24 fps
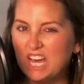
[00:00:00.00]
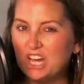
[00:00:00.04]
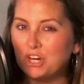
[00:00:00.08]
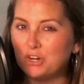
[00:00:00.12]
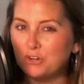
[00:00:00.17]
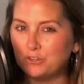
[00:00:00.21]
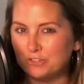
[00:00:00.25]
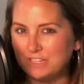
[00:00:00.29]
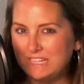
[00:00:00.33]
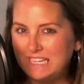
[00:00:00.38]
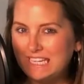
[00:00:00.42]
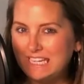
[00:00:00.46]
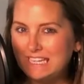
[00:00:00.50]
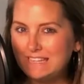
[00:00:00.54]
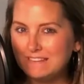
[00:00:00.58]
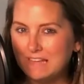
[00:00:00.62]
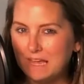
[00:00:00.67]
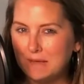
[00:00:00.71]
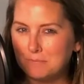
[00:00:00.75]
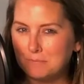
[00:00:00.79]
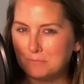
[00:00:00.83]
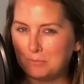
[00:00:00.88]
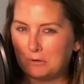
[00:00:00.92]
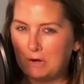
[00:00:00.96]
green,
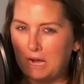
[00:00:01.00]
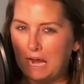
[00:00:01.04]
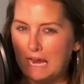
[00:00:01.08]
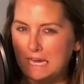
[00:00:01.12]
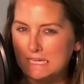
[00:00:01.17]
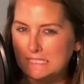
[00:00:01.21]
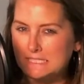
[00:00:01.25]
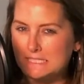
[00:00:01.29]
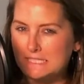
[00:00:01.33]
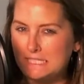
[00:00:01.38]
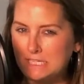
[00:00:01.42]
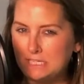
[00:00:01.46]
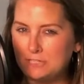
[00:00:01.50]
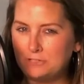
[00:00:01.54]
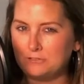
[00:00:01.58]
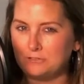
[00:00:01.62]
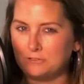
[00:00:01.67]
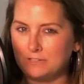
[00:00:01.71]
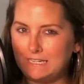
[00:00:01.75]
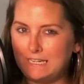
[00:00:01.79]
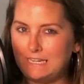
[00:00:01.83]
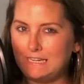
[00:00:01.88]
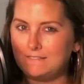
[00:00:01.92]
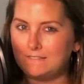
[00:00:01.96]
that brassy
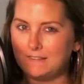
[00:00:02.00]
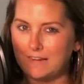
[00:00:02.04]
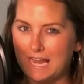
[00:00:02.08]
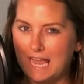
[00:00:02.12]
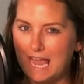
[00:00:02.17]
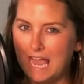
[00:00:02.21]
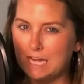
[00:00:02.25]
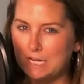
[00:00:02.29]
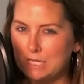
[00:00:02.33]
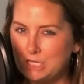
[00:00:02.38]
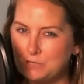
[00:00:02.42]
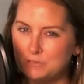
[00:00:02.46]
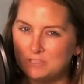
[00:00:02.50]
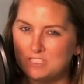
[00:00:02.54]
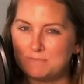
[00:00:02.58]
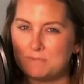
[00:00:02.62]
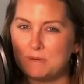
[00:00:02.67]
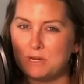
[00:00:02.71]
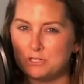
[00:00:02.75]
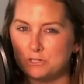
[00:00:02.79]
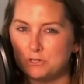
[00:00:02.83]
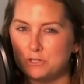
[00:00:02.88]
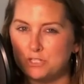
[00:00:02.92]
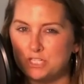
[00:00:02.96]
green that I had to use
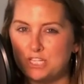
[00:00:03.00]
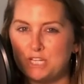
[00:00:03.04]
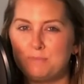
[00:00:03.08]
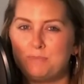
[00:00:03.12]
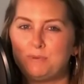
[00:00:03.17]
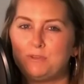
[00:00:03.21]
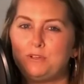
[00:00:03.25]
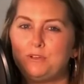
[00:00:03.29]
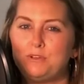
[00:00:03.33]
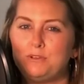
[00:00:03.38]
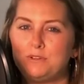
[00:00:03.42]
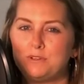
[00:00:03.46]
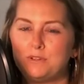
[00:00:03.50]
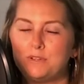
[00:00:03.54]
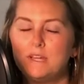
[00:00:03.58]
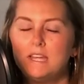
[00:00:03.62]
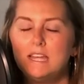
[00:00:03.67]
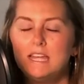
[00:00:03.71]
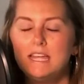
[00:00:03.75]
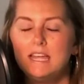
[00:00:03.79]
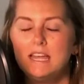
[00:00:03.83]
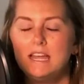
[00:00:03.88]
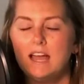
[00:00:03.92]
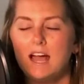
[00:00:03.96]
special shampoo
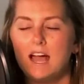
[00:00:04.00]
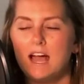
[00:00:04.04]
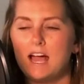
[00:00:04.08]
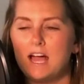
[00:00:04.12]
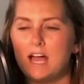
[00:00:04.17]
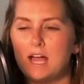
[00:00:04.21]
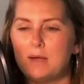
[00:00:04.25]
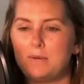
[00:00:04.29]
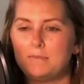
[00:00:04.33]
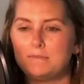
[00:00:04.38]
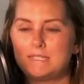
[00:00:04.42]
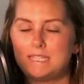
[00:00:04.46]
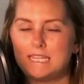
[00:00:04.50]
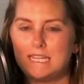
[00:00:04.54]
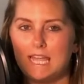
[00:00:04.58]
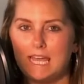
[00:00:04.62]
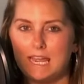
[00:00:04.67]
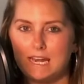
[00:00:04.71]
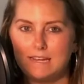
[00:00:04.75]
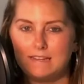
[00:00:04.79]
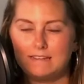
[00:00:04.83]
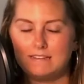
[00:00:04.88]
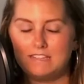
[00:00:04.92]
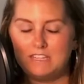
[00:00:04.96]
to
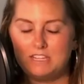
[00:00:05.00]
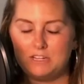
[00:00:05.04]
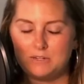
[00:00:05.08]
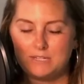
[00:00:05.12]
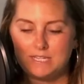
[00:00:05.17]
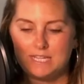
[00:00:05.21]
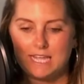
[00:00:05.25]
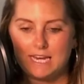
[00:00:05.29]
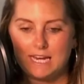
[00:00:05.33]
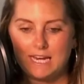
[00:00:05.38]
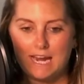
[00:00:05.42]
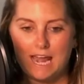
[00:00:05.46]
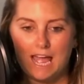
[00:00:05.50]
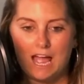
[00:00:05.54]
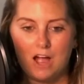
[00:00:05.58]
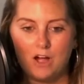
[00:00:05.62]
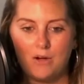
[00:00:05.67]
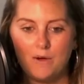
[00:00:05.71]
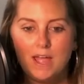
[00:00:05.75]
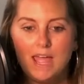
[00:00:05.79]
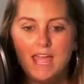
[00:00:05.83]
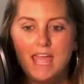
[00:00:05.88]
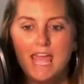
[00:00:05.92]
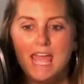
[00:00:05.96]
get it
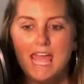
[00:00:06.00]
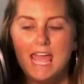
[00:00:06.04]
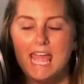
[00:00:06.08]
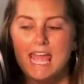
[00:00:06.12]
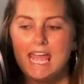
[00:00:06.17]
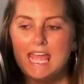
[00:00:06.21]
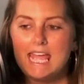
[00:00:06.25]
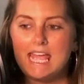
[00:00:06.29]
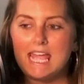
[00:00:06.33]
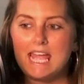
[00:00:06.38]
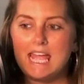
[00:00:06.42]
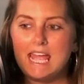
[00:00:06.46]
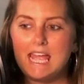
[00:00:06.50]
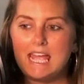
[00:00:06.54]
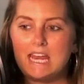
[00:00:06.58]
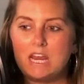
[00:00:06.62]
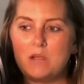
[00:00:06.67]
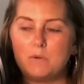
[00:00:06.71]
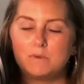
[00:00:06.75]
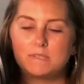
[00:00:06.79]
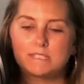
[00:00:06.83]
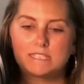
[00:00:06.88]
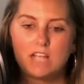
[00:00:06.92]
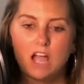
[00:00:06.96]
out. And
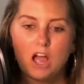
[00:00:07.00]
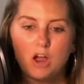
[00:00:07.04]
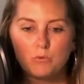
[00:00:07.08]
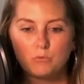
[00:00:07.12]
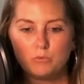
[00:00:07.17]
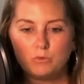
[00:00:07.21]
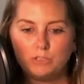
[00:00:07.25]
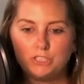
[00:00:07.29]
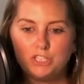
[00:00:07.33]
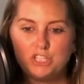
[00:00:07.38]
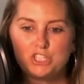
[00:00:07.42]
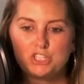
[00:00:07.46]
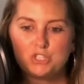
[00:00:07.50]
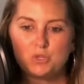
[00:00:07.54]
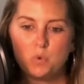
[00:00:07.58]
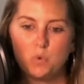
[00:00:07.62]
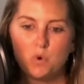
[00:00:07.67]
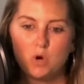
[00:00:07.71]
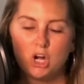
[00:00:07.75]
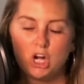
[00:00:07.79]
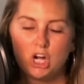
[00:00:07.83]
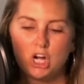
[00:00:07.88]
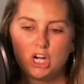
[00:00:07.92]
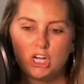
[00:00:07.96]
it was cut really
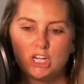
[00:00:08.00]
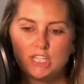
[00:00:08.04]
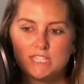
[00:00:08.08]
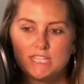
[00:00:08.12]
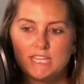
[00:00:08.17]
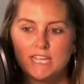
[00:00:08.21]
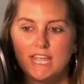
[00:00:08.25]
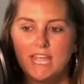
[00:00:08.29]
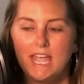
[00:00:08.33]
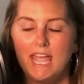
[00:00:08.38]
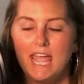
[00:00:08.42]
short,